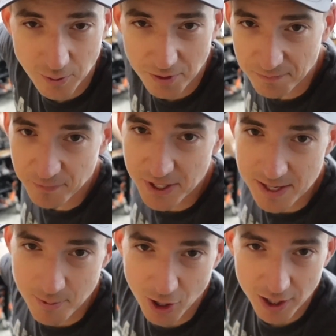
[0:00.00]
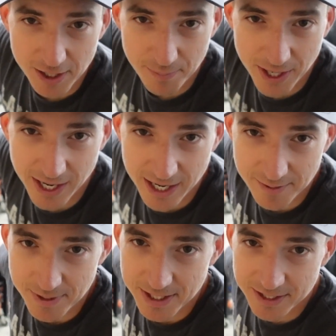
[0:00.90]
the flea market
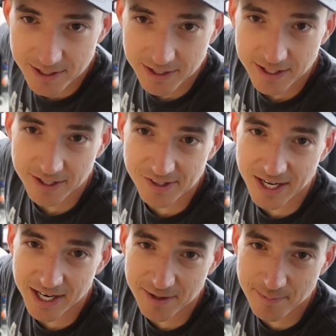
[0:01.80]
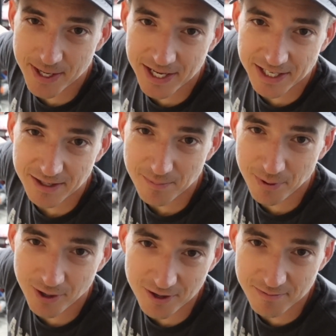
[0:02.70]
behind me has kind of been
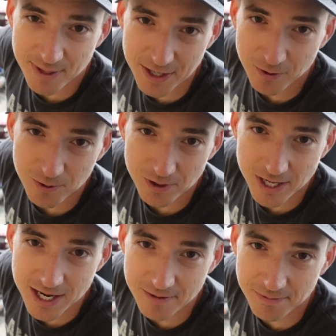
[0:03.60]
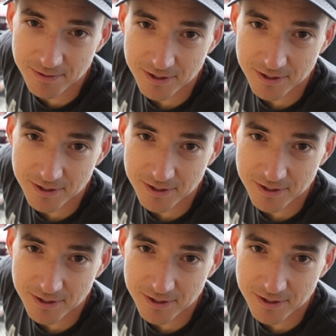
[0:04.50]
part of my whole life.